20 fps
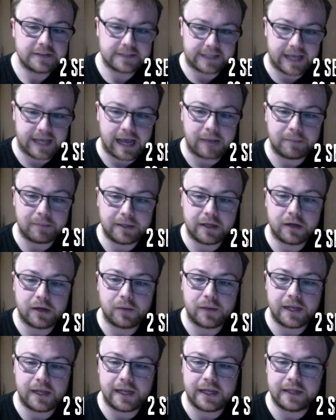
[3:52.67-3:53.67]
cameo
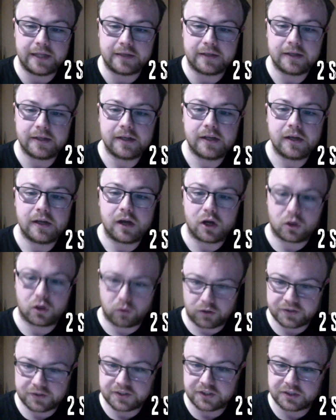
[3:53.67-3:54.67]
in
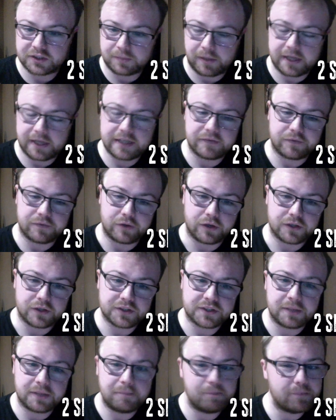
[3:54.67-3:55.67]
Across the Spider-Verse,
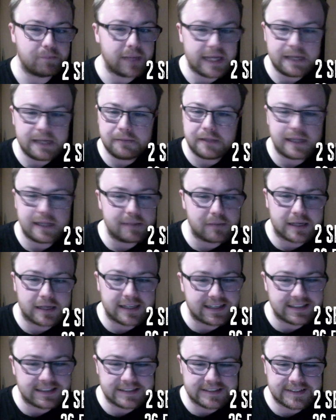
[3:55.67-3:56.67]
that maybe they might
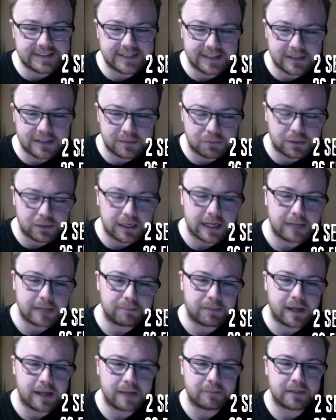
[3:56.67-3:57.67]
consider bringing it
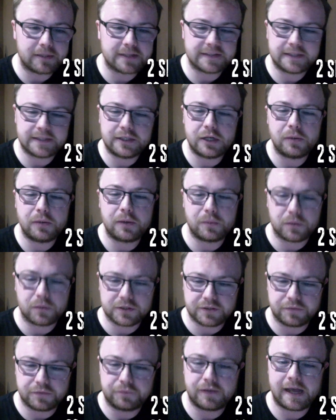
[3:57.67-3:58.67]
back, because I know it was
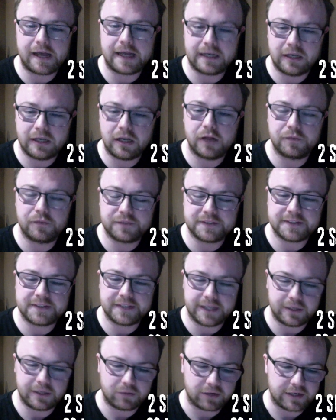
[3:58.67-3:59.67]
a fan-loved
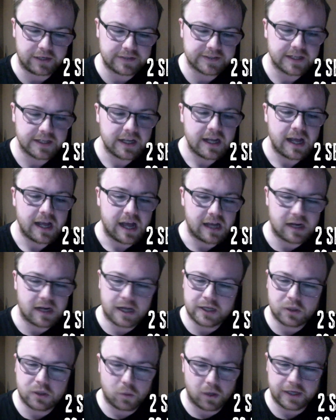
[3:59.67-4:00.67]
series, and I
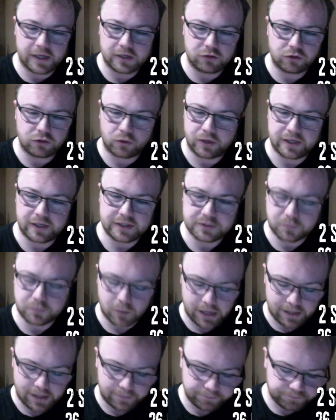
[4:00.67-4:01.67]
quite enjoy it as
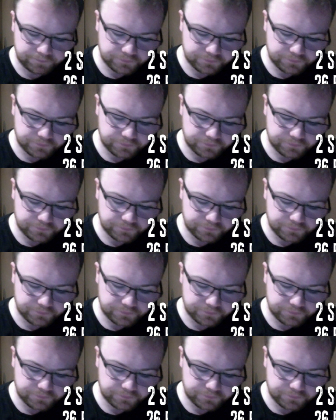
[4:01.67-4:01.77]
well.